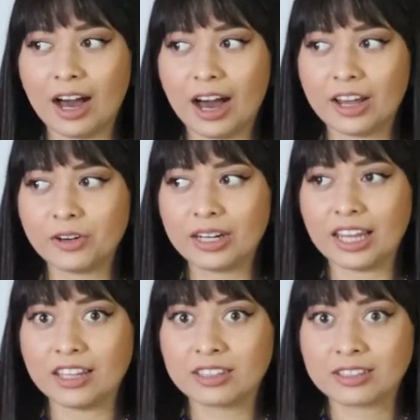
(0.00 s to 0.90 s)
I don't
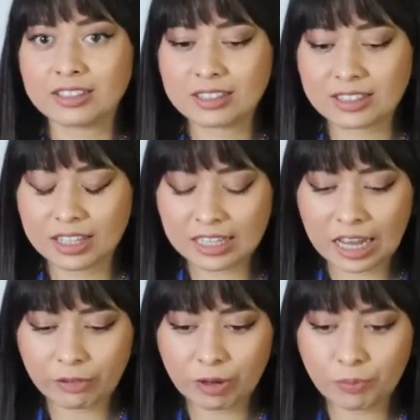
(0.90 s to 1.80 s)
like sit
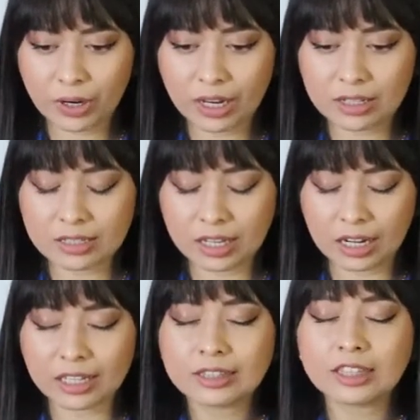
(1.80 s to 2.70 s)
down and pray and say
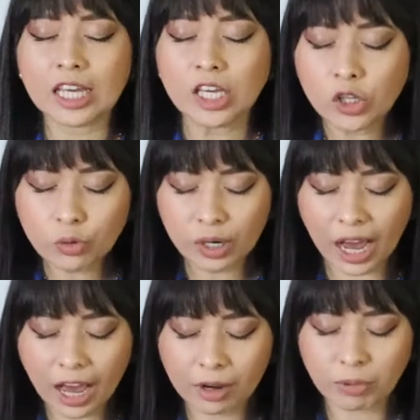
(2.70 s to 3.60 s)
like, thank you,
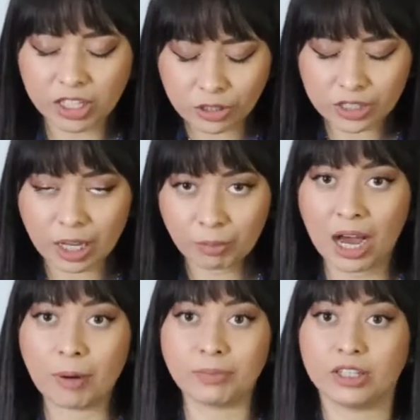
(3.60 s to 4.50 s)
God, because I'm
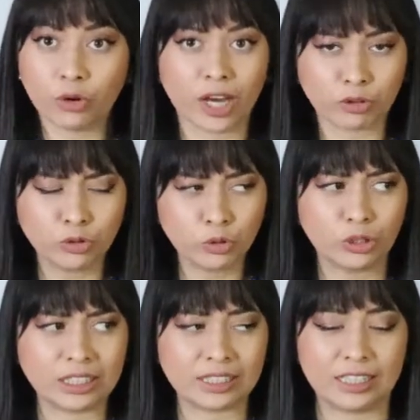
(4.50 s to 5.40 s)
happy. No, I don't
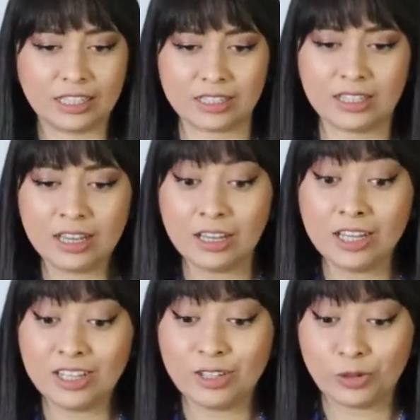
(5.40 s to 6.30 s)
do these things.
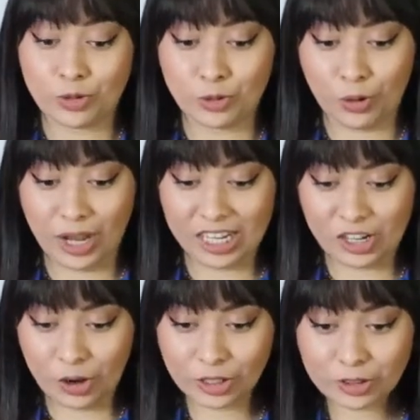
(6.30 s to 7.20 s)
So I
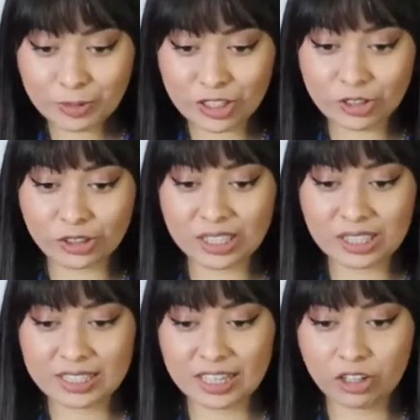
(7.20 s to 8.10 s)
go to Medjugorje
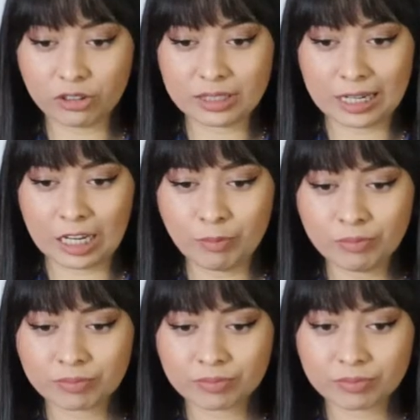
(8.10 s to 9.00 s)
the second
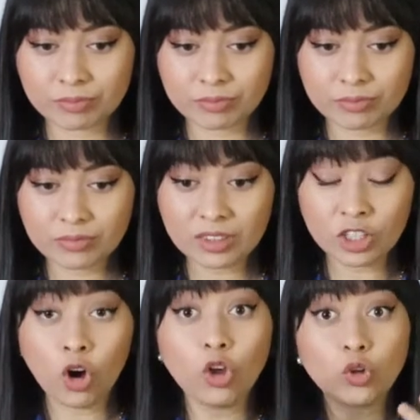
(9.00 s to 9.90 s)
time,
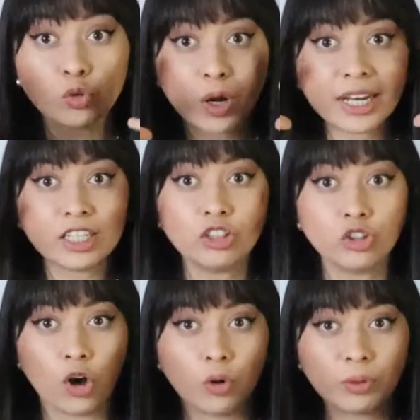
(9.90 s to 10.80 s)
already
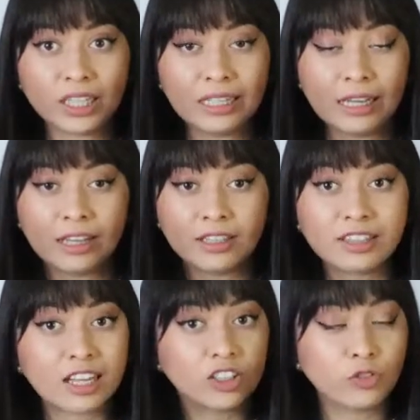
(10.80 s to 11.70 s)
knowing
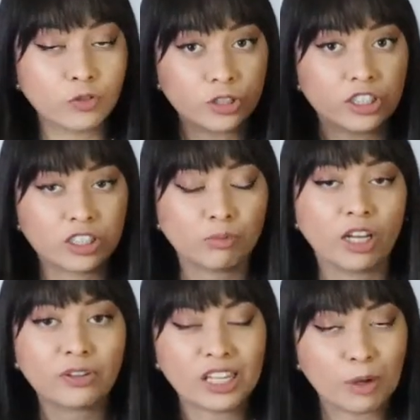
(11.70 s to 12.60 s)
that the Virgin
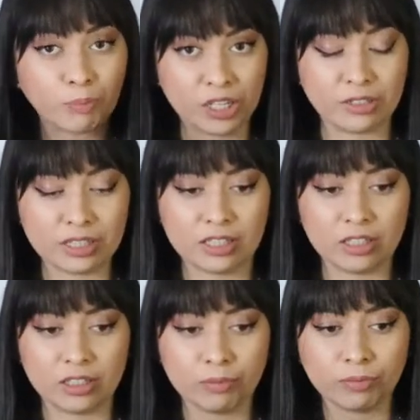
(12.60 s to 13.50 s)
Mary appears
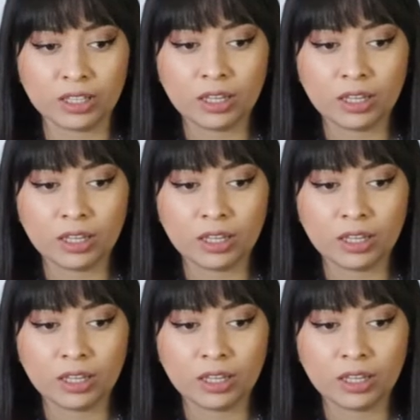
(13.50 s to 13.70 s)
here.